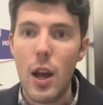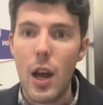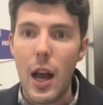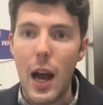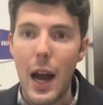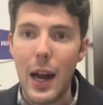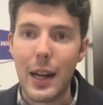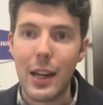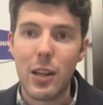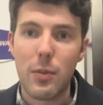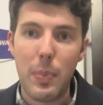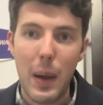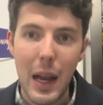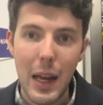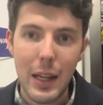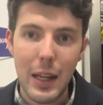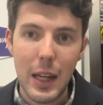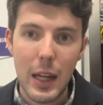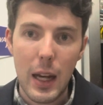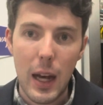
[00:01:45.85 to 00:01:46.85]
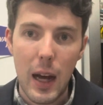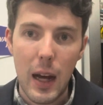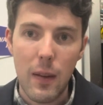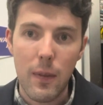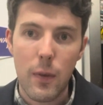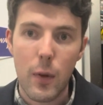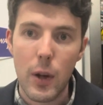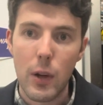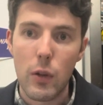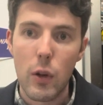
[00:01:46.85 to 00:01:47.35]
an expanding
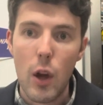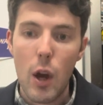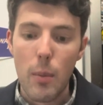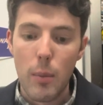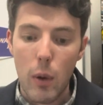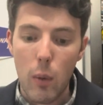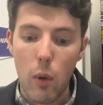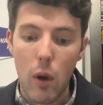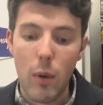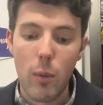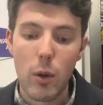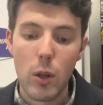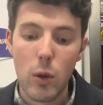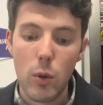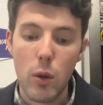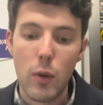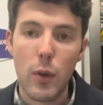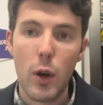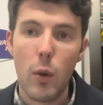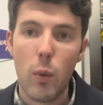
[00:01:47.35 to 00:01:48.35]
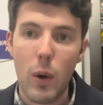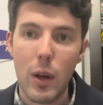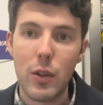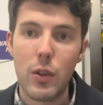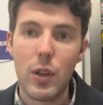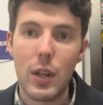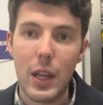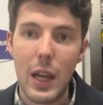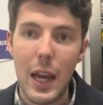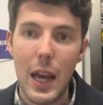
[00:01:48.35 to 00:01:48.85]
conference, but one where Louisville once
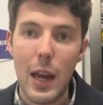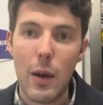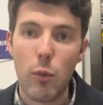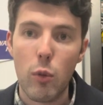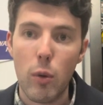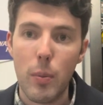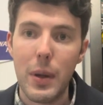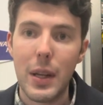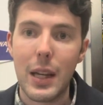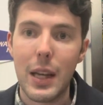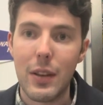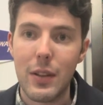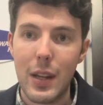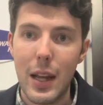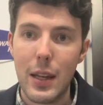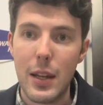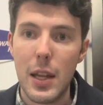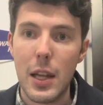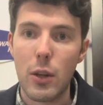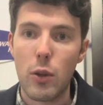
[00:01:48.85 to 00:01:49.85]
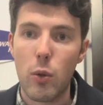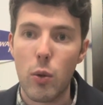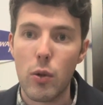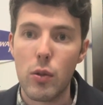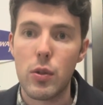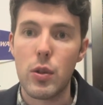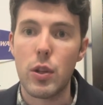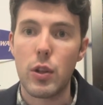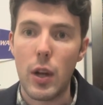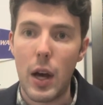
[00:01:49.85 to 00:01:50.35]
again will be contending towards
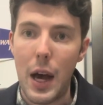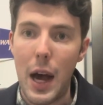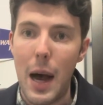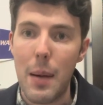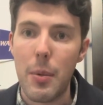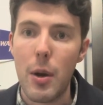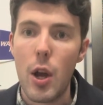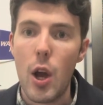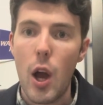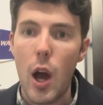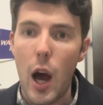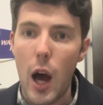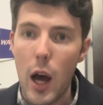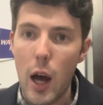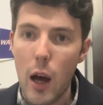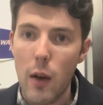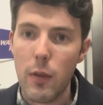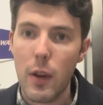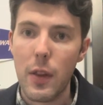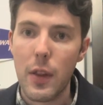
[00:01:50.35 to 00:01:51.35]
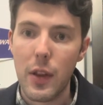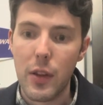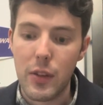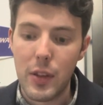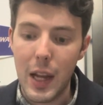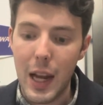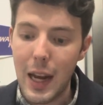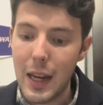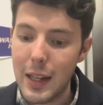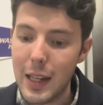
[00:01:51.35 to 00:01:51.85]
the top of the
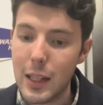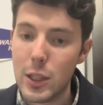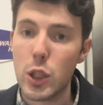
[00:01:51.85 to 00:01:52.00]
standings.